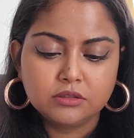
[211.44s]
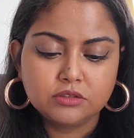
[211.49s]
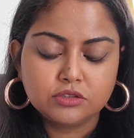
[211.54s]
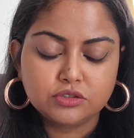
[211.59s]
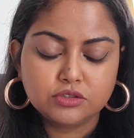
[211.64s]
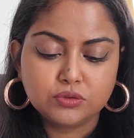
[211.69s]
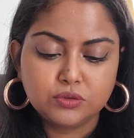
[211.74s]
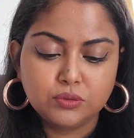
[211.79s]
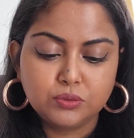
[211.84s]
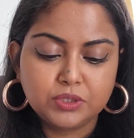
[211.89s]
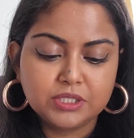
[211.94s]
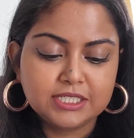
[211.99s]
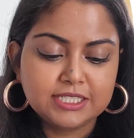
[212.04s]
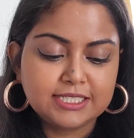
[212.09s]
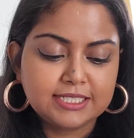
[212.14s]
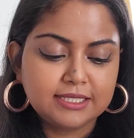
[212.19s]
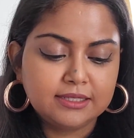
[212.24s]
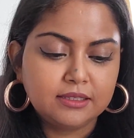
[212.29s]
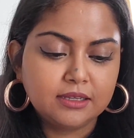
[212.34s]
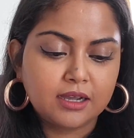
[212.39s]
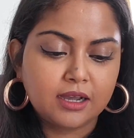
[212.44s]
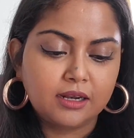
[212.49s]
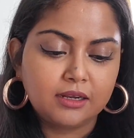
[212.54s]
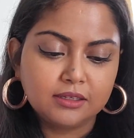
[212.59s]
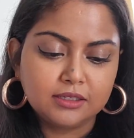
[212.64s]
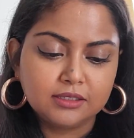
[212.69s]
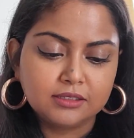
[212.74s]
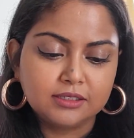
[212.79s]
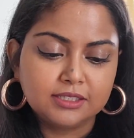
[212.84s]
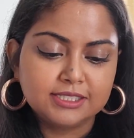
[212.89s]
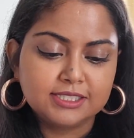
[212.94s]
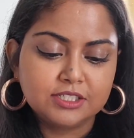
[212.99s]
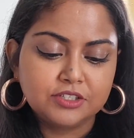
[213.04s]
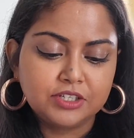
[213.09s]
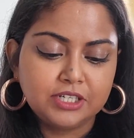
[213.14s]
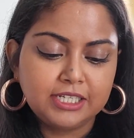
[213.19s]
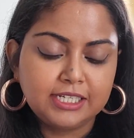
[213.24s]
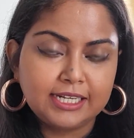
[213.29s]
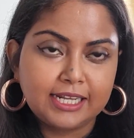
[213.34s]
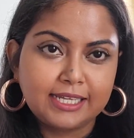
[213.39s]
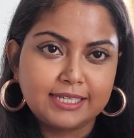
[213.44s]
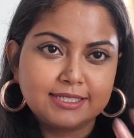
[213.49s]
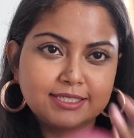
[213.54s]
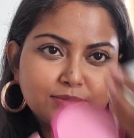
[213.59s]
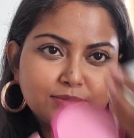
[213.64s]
So you can see the color here. It's a really nice